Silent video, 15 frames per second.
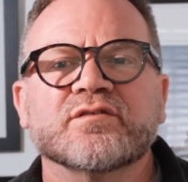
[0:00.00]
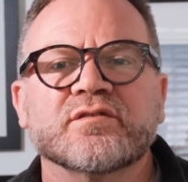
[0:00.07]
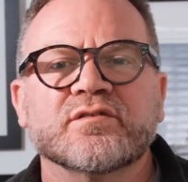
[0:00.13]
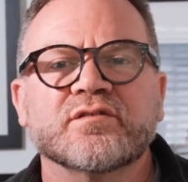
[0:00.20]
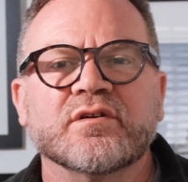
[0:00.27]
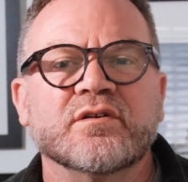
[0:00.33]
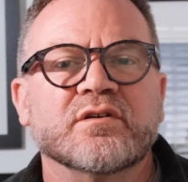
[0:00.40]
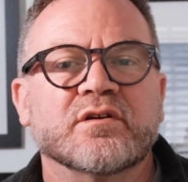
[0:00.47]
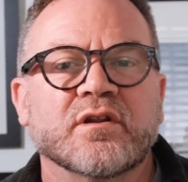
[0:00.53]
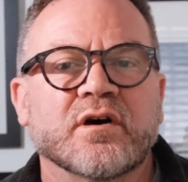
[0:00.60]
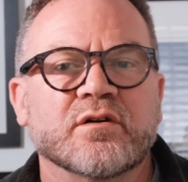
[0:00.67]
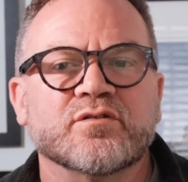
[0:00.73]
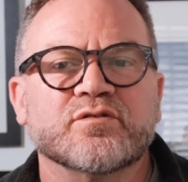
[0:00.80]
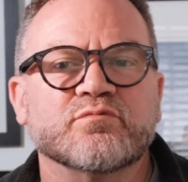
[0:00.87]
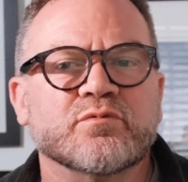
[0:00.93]
So you can
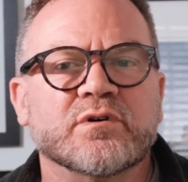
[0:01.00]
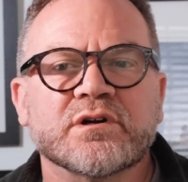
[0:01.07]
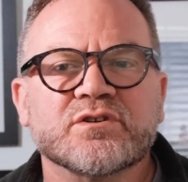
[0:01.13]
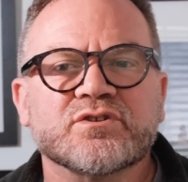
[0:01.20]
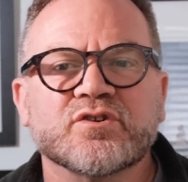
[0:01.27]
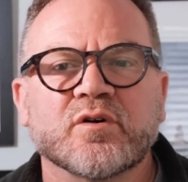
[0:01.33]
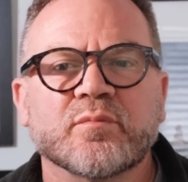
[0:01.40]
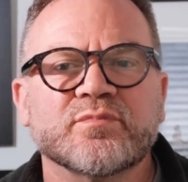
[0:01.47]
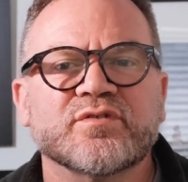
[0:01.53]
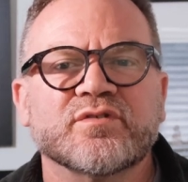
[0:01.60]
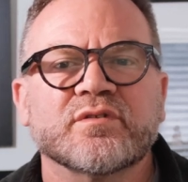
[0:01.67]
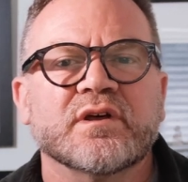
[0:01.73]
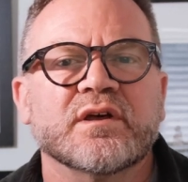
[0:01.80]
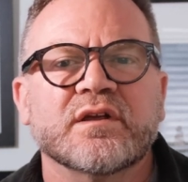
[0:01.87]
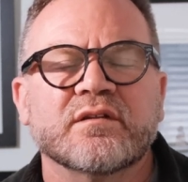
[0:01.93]
host workshops.